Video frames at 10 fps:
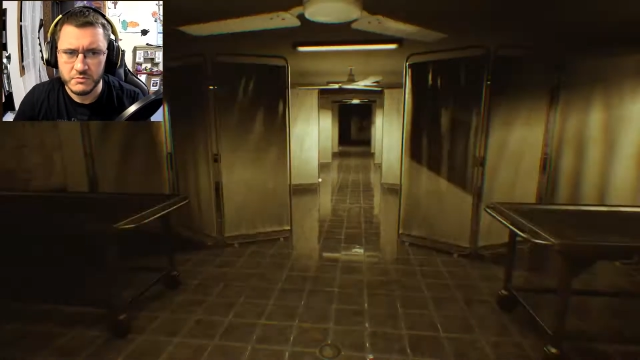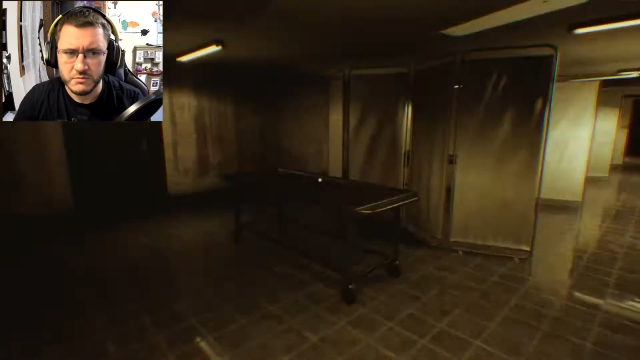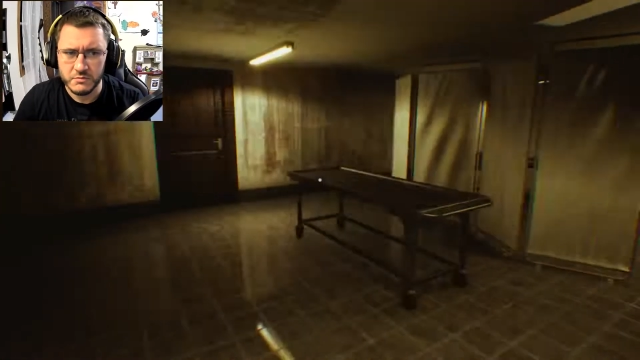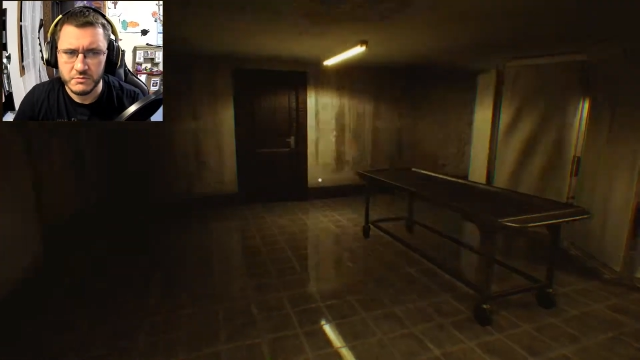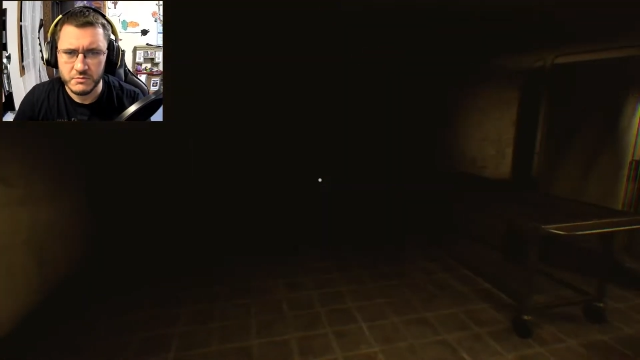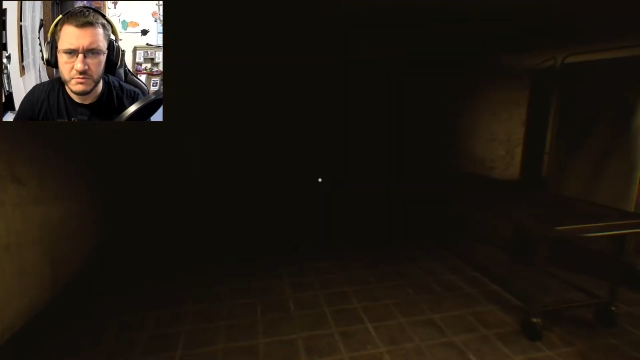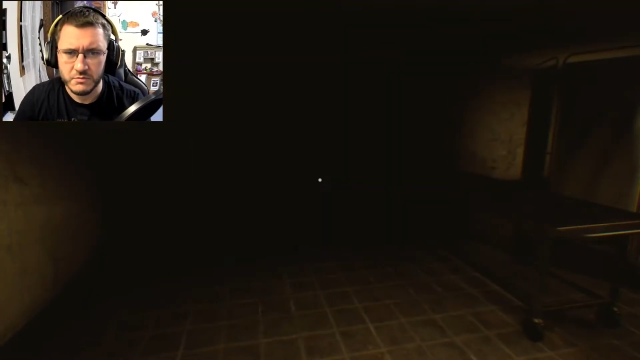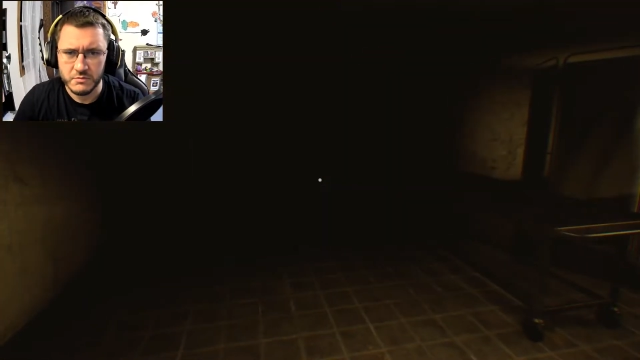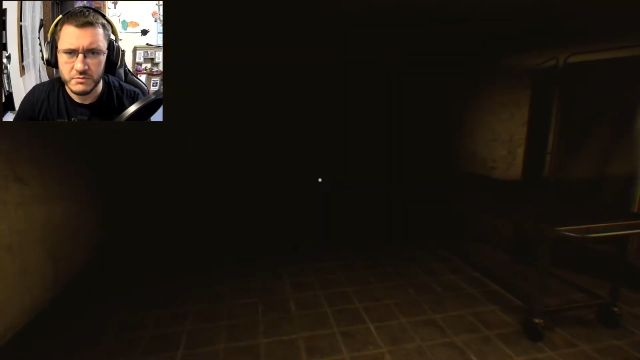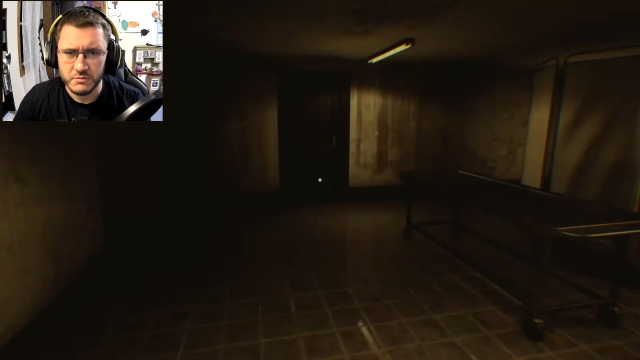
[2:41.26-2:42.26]

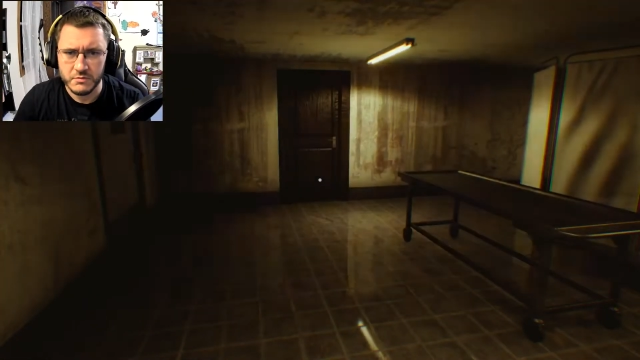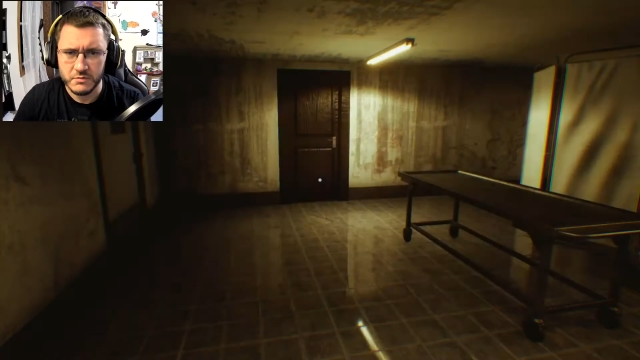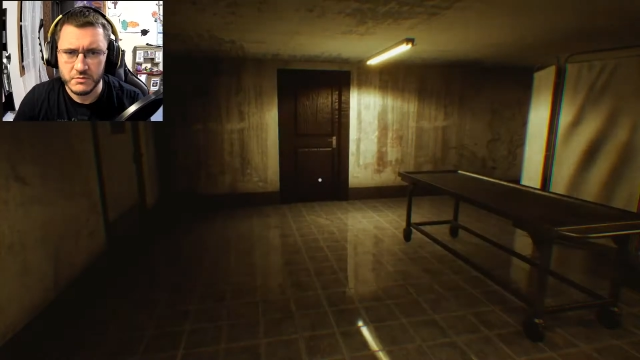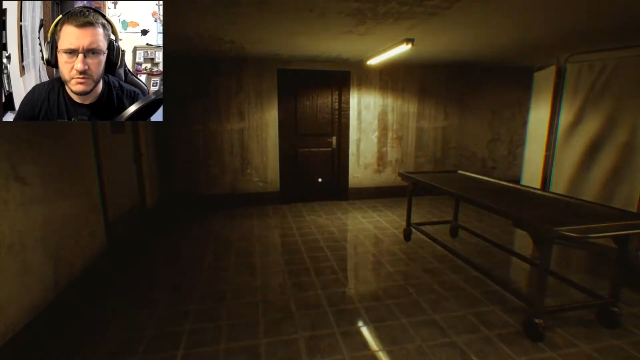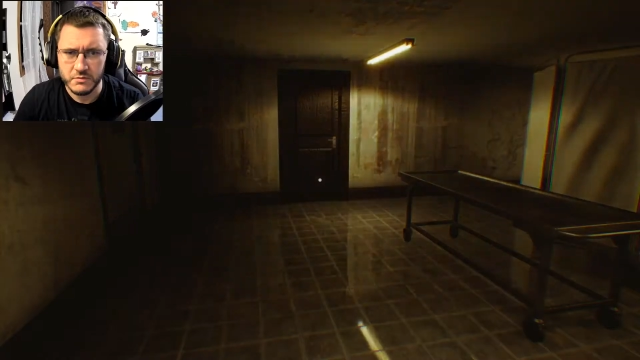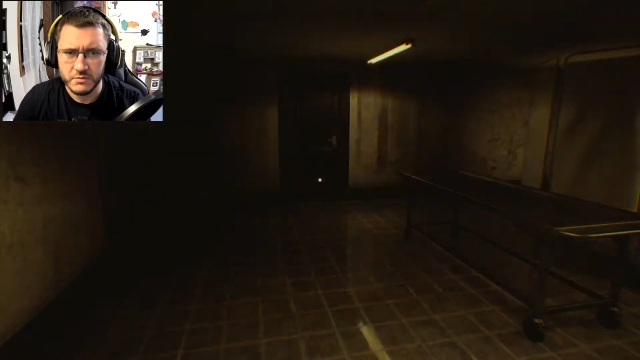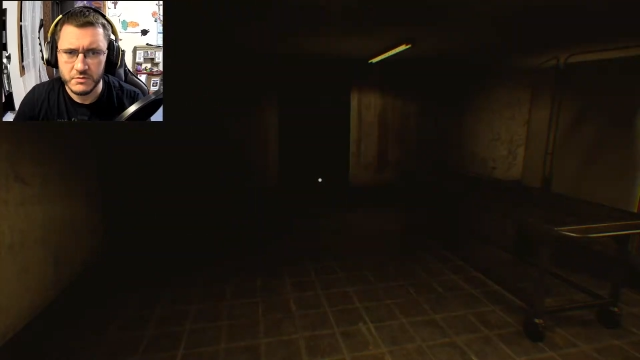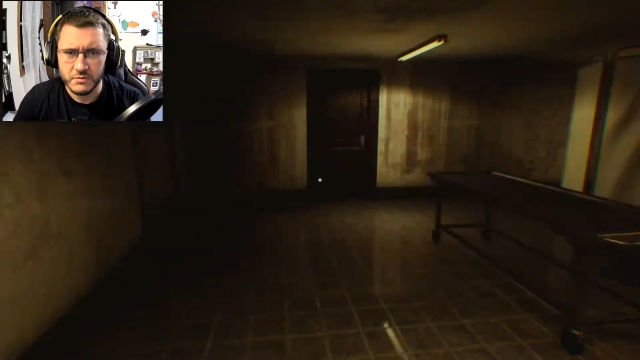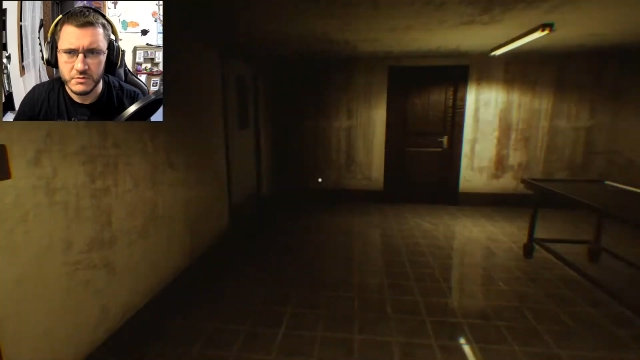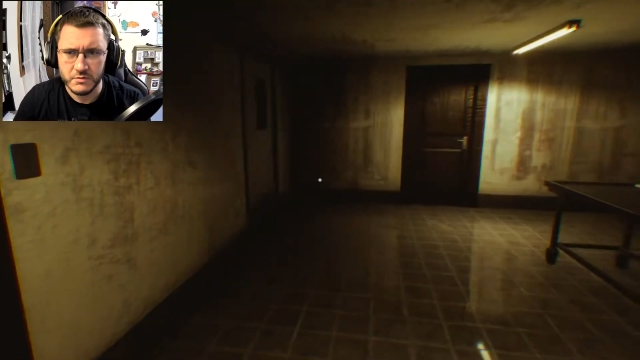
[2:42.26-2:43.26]

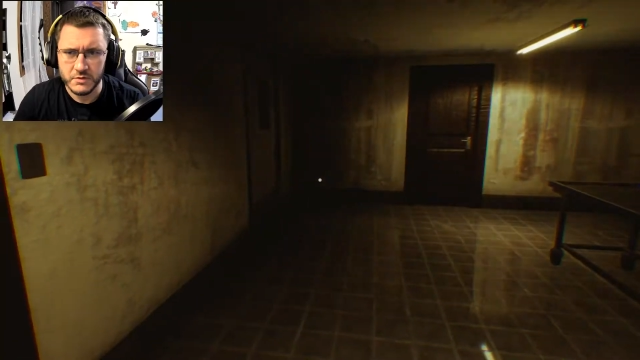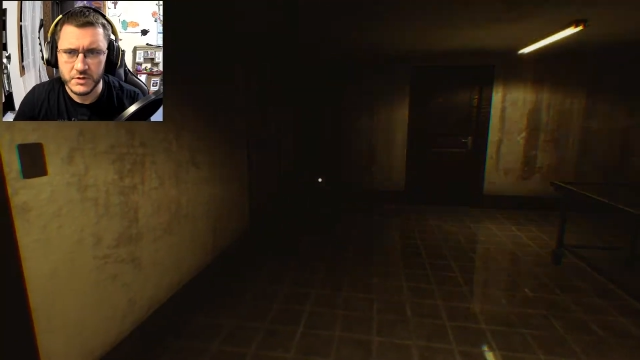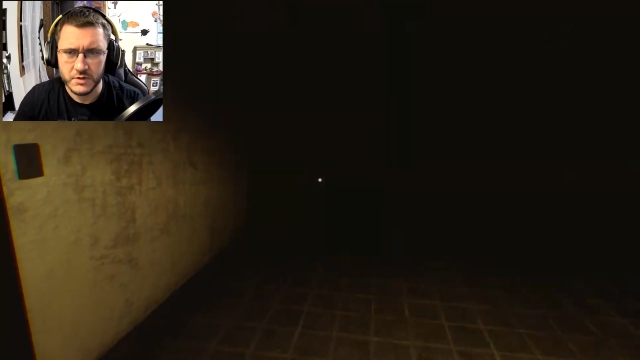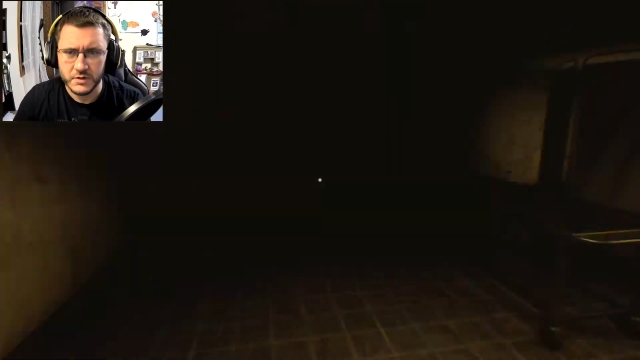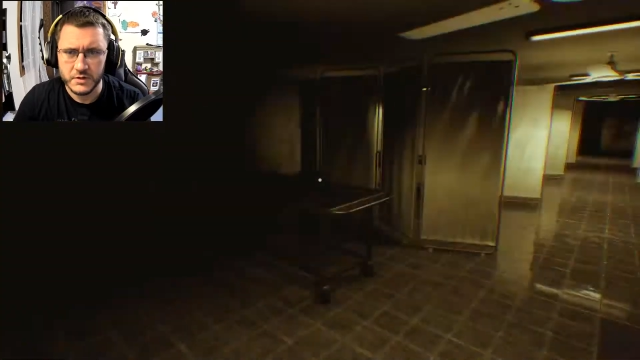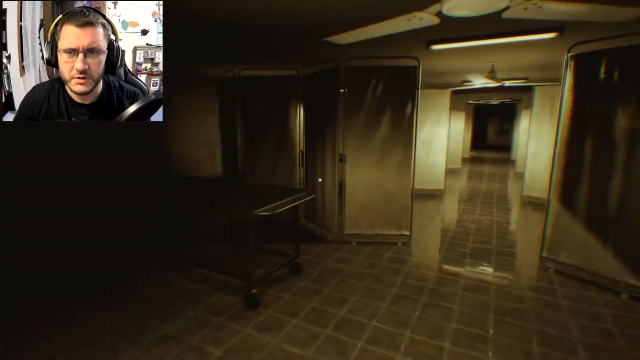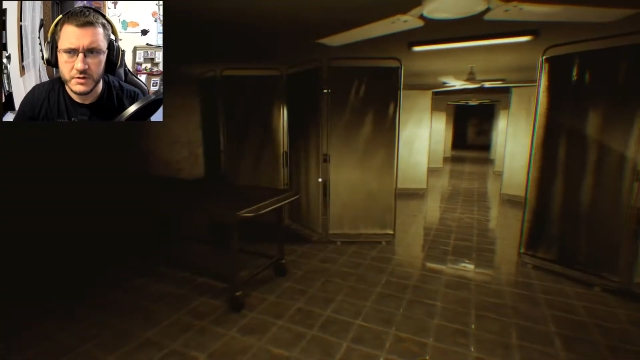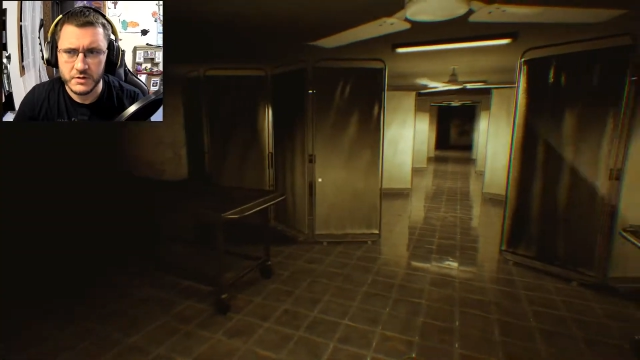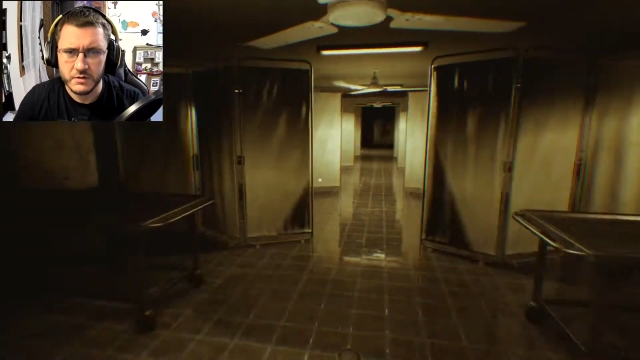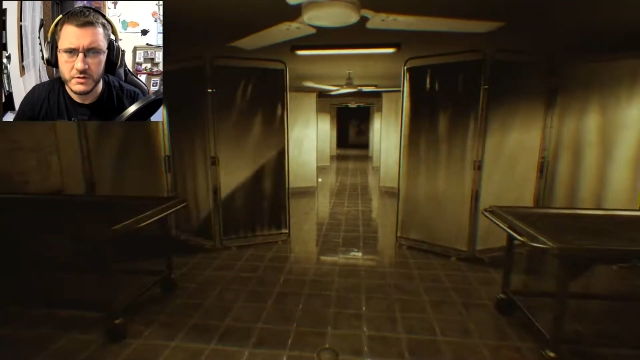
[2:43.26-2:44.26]

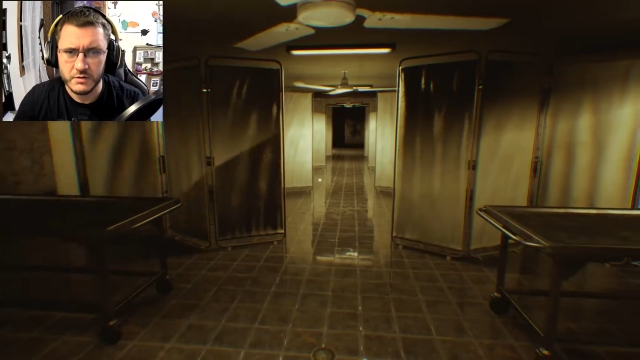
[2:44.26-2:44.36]
No one is speaking in this clip.